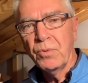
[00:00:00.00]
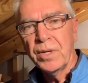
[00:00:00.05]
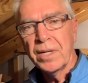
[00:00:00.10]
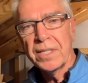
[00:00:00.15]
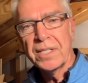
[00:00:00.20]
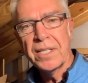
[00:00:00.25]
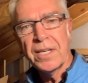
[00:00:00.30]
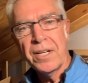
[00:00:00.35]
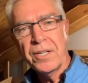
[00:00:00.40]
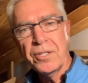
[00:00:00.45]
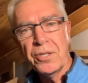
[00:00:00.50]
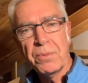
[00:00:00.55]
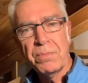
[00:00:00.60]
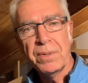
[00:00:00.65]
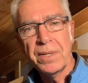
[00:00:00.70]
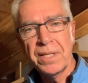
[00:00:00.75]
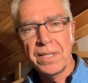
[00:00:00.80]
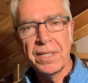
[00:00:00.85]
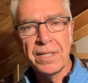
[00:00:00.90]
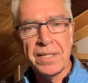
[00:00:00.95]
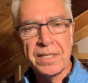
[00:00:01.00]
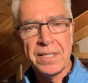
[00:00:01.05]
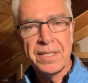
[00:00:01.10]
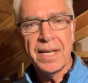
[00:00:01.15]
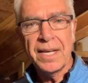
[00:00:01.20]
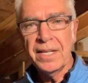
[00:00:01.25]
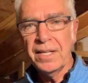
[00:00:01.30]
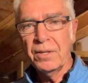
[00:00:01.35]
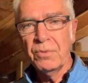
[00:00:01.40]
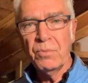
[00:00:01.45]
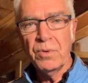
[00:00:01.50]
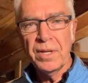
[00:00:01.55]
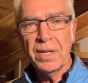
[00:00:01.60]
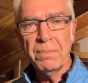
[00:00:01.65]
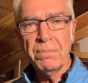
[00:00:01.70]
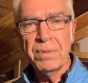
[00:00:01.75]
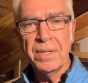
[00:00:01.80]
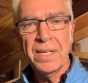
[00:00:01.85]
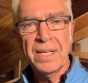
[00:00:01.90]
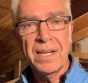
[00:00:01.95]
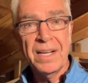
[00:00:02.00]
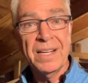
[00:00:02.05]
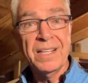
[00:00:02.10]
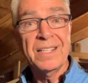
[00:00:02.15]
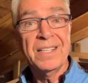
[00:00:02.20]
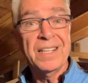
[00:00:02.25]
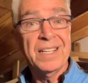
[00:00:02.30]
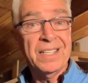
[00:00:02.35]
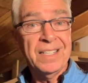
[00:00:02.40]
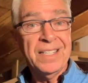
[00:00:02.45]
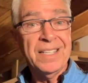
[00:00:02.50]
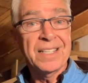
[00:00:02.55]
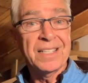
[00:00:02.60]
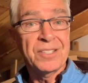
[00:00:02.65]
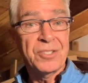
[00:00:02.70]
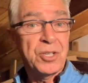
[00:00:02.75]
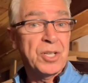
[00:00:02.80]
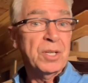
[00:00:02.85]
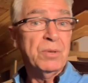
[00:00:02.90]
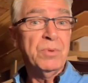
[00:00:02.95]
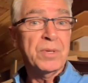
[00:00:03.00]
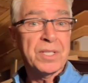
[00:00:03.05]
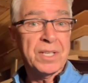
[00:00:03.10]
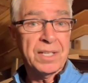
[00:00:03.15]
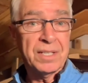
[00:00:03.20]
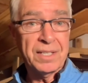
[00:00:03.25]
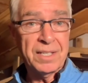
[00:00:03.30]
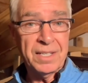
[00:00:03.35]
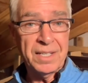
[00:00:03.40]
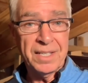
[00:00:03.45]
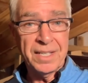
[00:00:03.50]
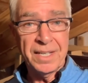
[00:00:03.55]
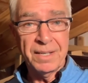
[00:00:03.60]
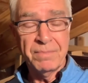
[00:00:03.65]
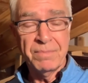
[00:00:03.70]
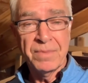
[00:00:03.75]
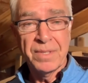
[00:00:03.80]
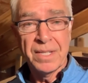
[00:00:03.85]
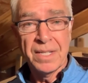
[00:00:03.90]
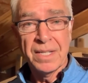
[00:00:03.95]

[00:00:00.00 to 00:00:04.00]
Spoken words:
want to touch her because they didn't want to be unclean. She was unclean.